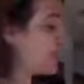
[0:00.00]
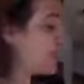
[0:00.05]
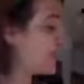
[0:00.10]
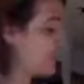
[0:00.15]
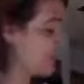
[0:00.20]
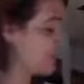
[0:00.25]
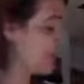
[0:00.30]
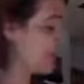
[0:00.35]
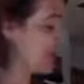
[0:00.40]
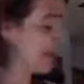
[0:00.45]

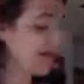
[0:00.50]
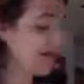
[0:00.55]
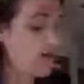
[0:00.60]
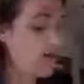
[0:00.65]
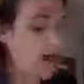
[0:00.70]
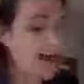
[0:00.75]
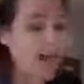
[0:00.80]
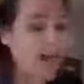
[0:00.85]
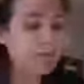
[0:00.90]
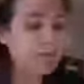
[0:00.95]
The first night
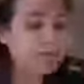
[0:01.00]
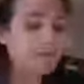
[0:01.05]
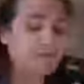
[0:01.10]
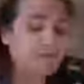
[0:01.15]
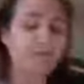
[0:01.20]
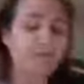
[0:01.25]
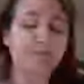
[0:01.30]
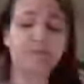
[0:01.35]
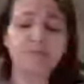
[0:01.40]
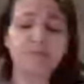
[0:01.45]
they went out,
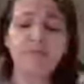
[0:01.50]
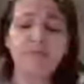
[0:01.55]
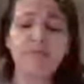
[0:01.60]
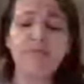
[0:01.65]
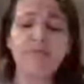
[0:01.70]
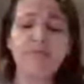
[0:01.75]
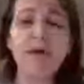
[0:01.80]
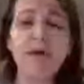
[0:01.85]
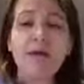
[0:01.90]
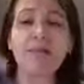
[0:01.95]

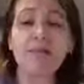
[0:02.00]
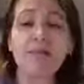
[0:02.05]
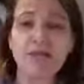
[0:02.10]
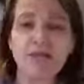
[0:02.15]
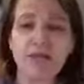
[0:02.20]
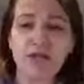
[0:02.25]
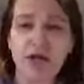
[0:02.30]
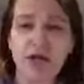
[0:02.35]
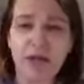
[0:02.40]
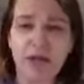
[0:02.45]

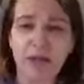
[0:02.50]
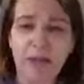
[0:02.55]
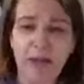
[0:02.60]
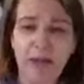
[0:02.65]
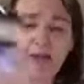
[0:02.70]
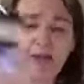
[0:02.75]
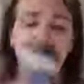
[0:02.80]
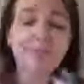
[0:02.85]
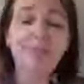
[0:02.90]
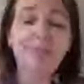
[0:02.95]
this is garlic
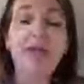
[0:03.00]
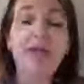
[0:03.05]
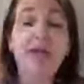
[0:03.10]
powder.